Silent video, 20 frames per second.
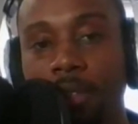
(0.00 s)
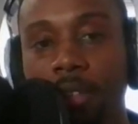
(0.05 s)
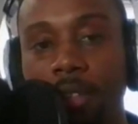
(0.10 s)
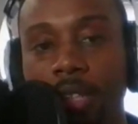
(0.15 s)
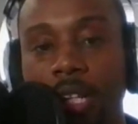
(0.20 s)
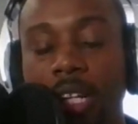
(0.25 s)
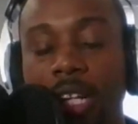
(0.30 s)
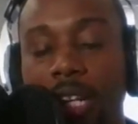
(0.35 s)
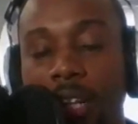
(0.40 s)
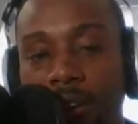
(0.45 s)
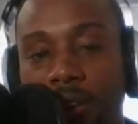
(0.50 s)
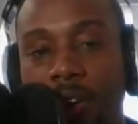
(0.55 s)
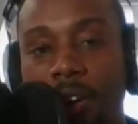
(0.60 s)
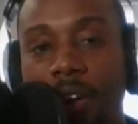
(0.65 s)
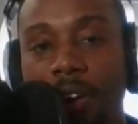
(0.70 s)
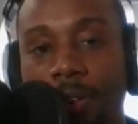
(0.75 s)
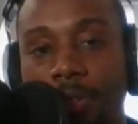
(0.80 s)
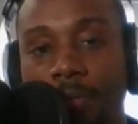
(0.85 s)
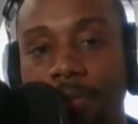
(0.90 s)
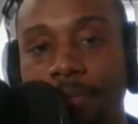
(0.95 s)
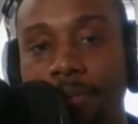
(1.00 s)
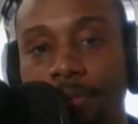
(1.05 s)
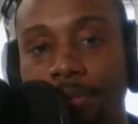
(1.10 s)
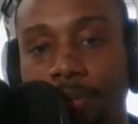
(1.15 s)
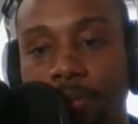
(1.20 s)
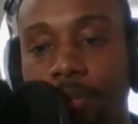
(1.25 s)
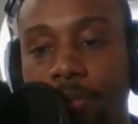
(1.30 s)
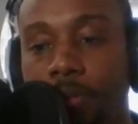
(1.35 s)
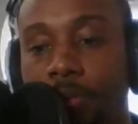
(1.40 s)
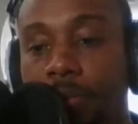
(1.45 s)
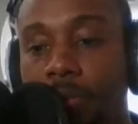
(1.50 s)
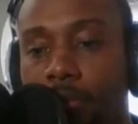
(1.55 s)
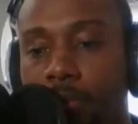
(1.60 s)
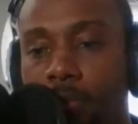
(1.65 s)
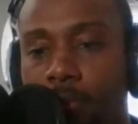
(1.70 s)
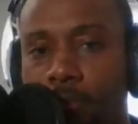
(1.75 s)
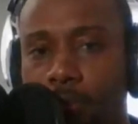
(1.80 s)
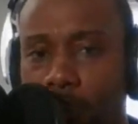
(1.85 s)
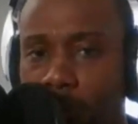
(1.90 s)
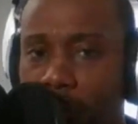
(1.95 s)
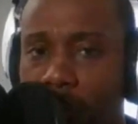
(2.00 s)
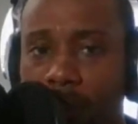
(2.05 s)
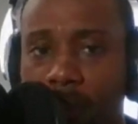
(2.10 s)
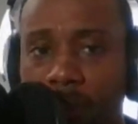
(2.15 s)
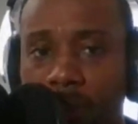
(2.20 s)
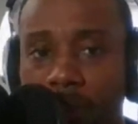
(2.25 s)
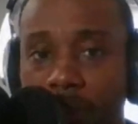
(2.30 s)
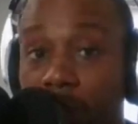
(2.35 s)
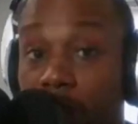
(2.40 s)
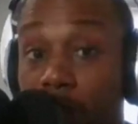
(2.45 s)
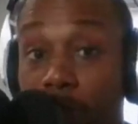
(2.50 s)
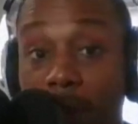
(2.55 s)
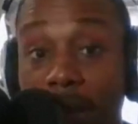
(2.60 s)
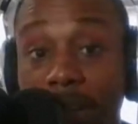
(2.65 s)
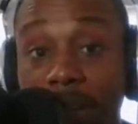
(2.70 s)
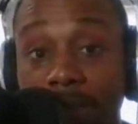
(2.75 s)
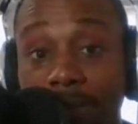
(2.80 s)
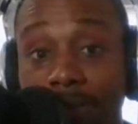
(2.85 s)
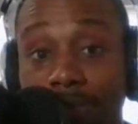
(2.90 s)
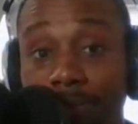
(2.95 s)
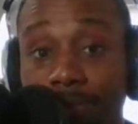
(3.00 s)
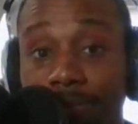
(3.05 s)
than they are, the money.